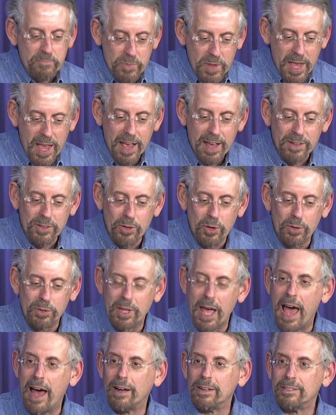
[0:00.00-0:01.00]
in
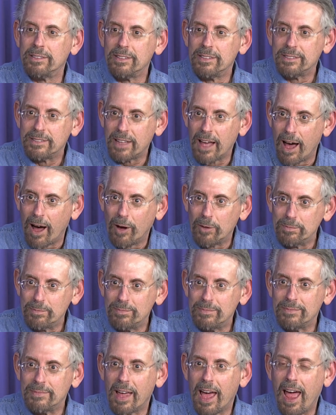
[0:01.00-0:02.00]
Newtown to help.
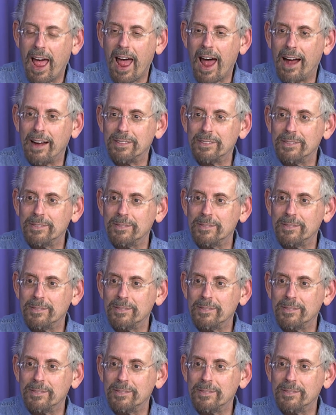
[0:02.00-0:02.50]
Well, and